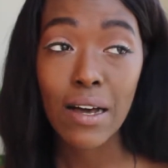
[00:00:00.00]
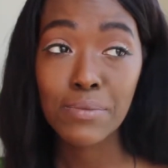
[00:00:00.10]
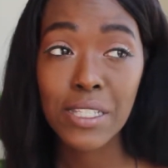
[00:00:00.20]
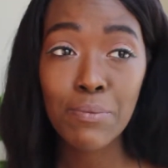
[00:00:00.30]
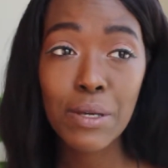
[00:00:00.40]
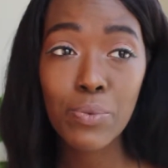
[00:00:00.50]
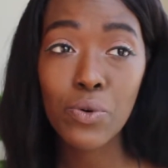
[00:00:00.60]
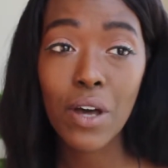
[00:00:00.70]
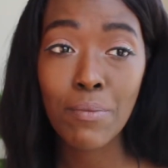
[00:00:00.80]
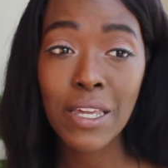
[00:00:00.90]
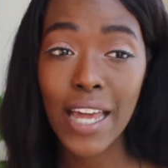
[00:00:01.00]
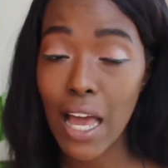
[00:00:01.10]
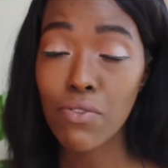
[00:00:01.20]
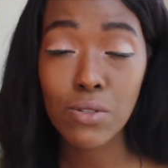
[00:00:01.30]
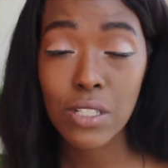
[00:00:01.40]
Some people, I mean,
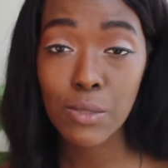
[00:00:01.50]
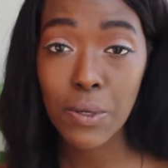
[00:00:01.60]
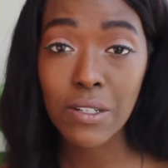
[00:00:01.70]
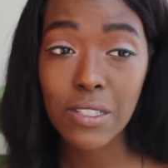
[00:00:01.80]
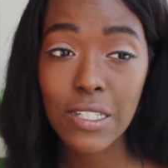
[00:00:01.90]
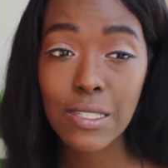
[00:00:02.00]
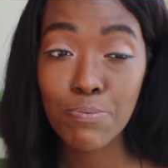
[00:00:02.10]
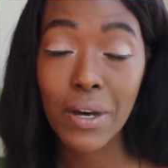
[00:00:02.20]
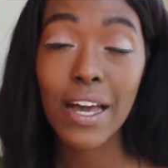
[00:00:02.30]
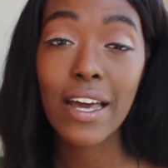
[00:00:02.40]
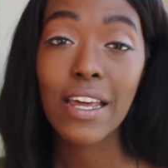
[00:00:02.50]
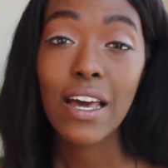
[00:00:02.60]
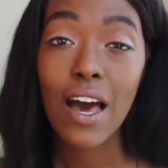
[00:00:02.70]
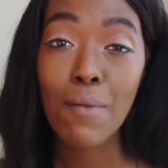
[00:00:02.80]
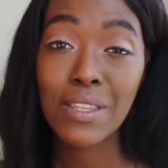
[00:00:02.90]
have those experiences, but
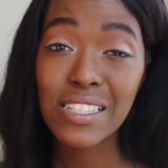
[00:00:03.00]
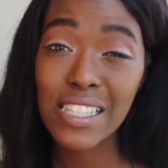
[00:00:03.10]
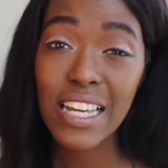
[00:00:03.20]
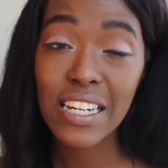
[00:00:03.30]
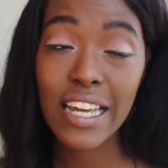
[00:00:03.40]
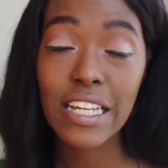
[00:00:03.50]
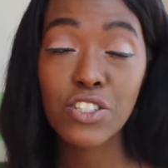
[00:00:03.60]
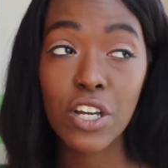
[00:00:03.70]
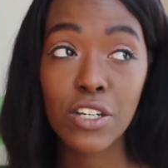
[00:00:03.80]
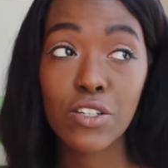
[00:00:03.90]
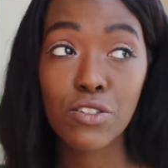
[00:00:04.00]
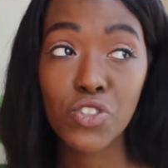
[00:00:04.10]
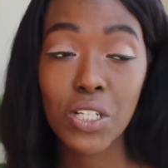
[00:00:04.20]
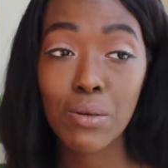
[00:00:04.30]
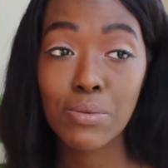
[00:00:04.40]
in this day and age,
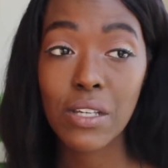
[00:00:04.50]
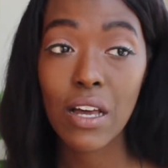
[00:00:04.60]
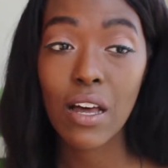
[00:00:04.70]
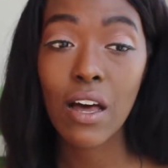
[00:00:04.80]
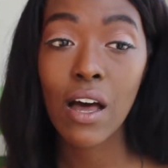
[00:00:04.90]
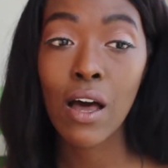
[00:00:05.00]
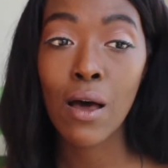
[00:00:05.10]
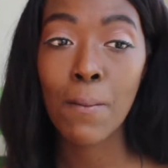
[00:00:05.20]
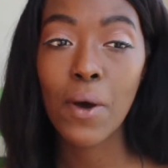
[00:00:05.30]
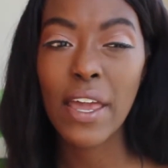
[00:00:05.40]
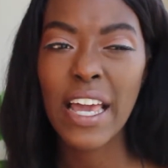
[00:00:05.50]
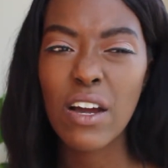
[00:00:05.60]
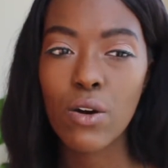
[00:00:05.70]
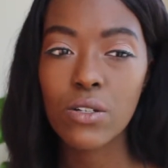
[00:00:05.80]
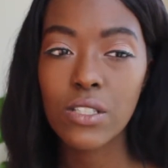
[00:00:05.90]
internships
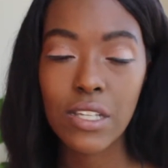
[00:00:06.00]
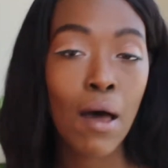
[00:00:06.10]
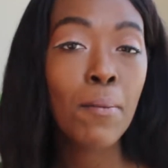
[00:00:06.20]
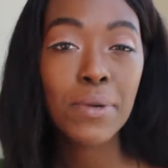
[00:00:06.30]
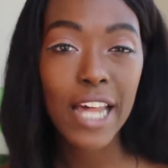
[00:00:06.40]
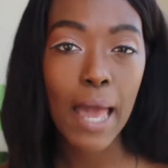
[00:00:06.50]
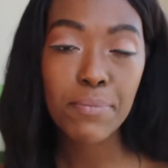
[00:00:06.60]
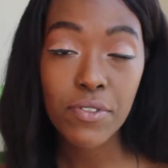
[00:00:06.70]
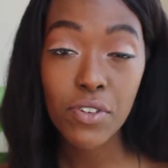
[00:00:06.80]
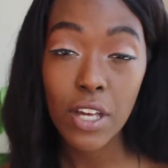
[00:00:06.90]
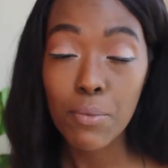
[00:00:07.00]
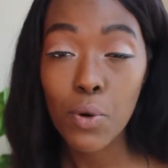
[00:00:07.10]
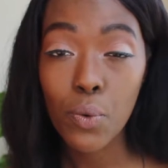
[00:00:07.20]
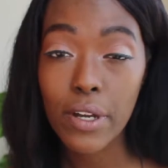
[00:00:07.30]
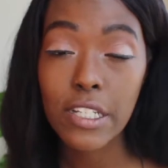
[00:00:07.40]
or some type of
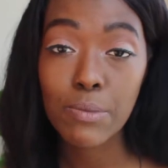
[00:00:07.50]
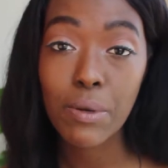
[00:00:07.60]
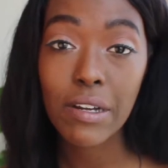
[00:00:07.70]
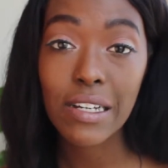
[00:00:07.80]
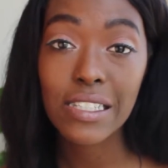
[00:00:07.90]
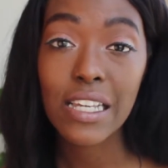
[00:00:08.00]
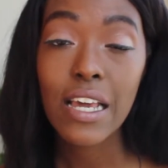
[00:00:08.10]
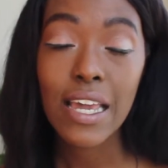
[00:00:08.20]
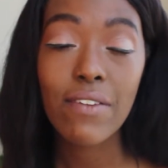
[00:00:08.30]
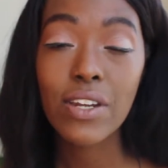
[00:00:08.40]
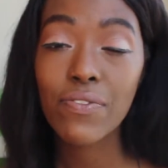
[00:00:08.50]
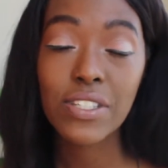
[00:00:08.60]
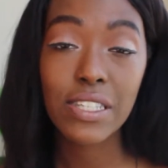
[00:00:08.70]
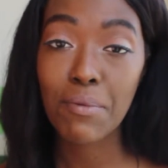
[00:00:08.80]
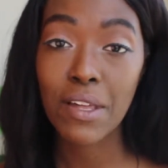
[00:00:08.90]
relatable work experience, even if
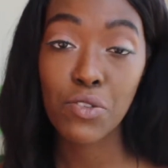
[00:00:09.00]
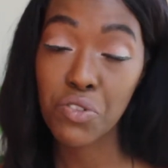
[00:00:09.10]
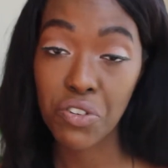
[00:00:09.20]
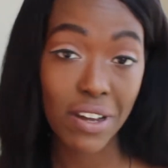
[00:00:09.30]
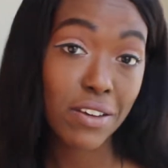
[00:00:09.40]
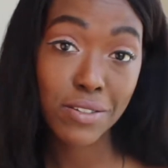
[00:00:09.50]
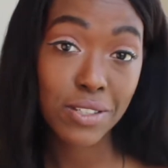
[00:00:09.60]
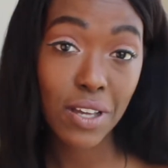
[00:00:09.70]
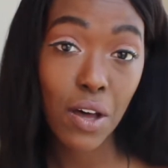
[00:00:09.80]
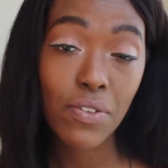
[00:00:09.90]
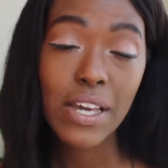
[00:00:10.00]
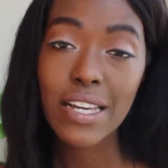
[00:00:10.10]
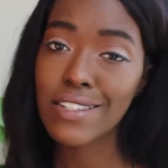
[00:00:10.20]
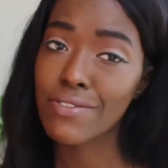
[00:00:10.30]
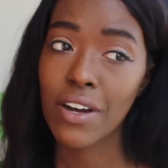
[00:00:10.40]
it's something that you create yourself,
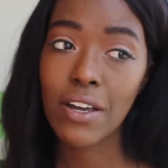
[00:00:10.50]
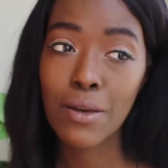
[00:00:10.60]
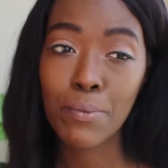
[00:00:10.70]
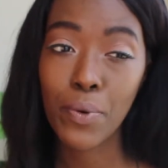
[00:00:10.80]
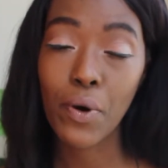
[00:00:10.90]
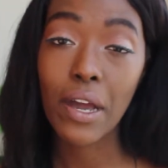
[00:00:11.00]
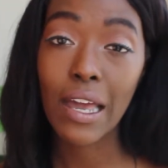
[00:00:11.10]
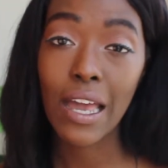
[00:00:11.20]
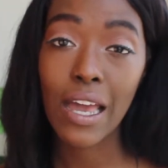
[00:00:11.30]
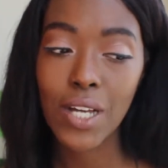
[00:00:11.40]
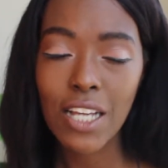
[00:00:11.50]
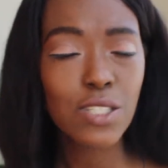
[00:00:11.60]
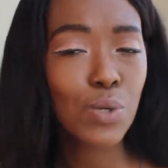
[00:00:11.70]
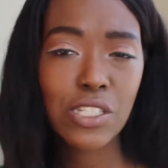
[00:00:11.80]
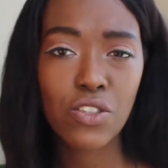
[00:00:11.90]
is very important. I
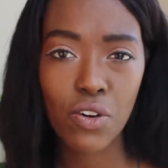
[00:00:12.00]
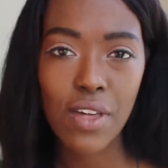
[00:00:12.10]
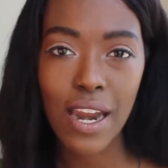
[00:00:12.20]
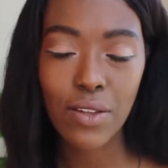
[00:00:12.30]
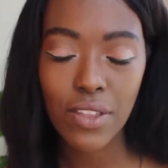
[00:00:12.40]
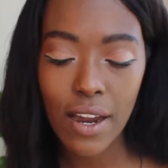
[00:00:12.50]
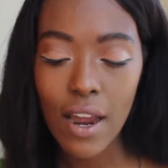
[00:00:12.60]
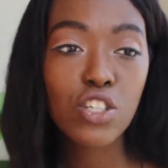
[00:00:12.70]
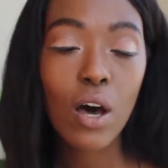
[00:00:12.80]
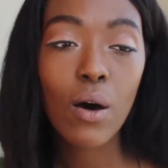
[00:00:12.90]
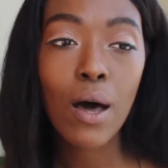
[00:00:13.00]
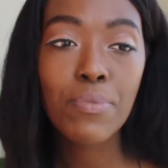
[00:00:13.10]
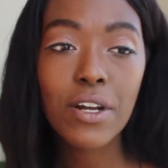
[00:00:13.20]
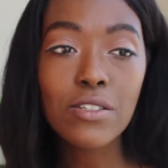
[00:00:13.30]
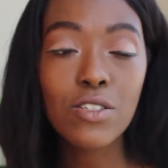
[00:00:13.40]
just wanted to throw that out there. So
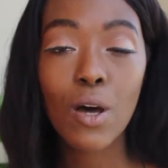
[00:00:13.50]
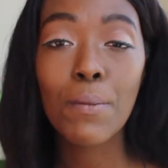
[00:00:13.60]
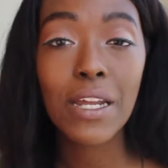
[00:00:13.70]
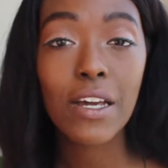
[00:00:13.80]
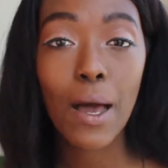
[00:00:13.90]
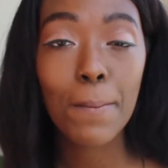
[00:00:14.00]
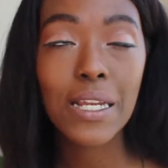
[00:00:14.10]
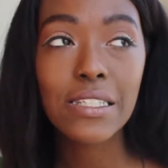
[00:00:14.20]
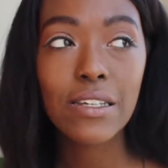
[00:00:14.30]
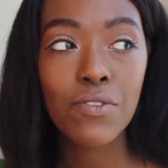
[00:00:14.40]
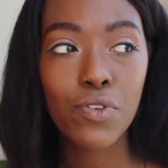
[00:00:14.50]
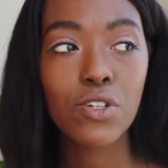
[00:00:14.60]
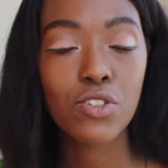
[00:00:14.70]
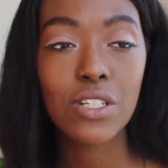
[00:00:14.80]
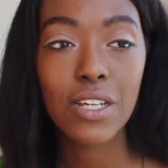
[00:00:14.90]
there's so many companies,
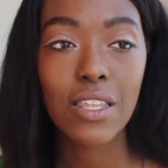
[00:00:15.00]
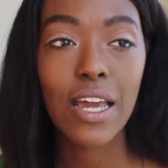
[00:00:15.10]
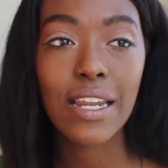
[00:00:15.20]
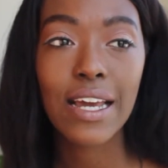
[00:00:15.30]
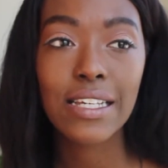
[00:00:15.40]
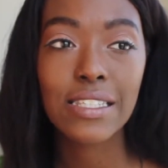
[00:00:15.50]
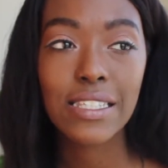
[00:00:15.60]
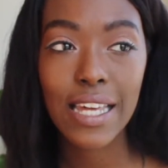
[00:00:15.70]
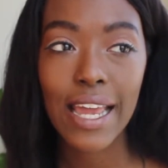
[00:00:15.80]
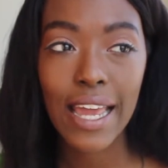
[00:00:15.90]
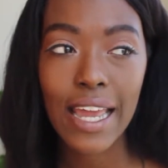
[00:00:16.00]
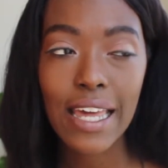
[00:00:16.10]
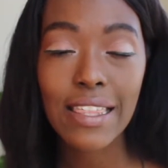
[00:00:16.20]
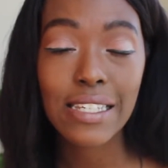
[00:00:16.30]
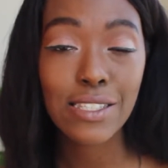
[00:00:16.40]
unfortunately,
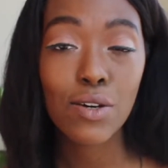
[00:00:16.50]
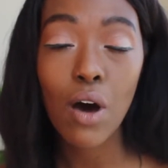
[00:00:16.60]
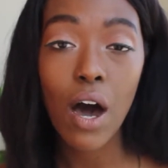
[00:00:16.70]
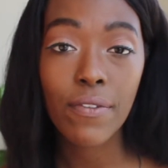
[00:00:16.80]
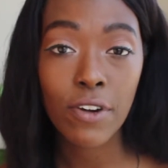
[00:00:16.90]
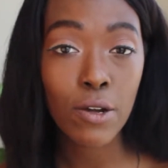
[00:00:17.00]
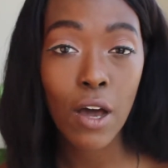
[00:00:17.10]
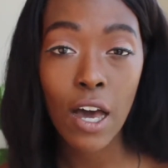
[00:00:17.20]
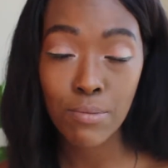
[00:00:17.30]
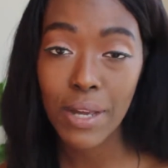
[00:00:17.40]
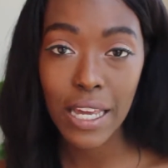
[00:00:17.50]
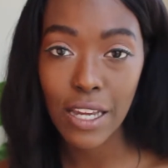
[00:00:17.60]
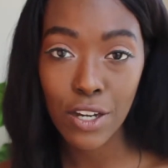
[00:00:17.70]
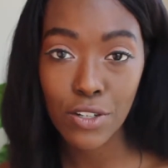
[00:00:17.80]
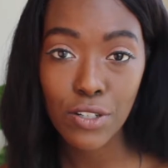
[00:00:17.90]
today that still offer
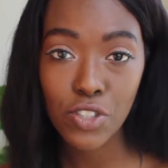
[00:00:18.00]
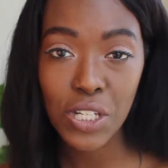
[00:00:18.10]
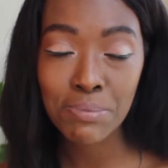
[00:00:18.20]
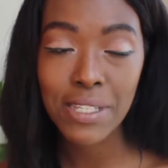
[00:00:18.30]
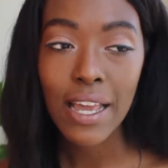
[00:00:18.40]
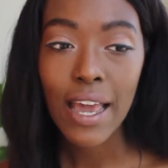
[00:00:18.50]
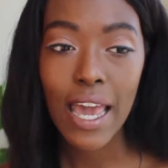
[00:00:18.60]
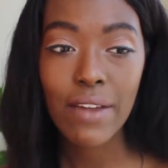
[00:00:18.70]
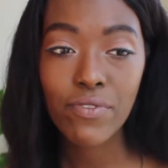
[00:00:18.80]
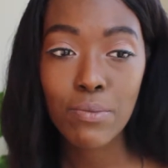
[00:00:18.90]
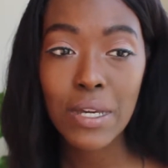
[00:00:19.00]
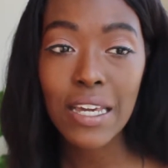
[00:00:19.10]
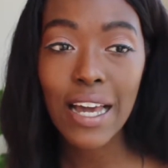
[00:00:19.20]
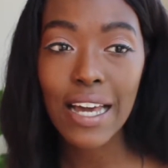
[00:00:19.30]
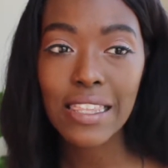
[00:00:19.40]
unpaid internships, and for
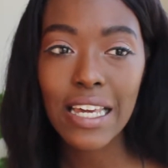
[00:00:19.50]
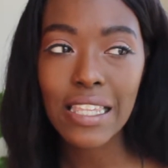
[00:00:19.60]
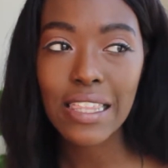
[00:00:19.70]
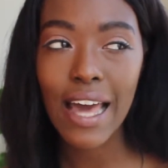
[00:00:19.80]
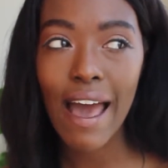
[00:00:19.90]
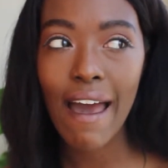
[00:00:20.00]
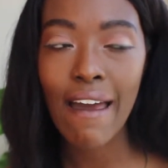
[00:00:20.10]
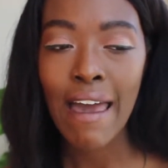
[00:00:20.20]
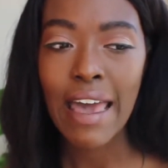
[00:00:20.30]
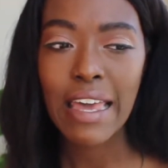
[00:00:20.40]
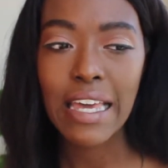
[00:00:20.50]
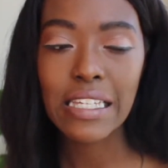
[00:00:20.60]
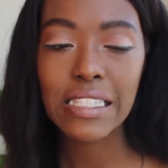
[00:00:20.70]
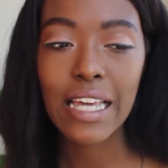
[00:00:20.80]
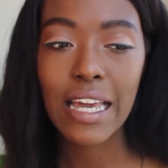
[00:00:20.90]
me, I think that
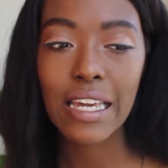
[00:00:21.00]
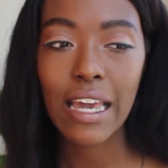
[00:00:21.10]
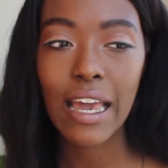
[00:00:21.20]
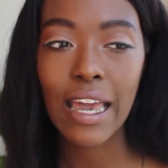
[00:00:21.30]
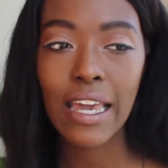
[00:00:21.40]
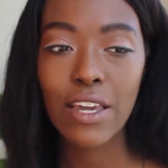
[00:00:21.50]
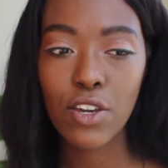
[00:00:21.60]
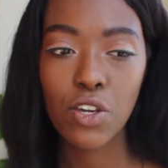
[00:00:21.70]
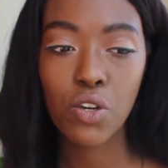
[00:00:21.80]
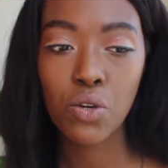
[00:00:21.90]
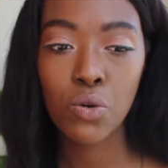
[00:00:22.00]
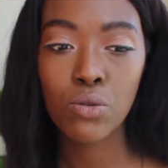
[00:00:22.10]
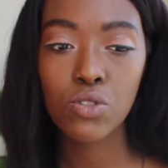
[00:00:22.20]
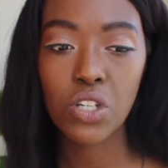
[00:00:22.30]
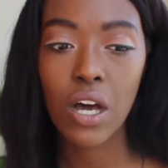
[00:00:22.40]
it's like a
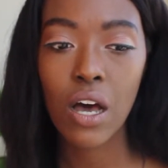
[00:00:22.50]
huge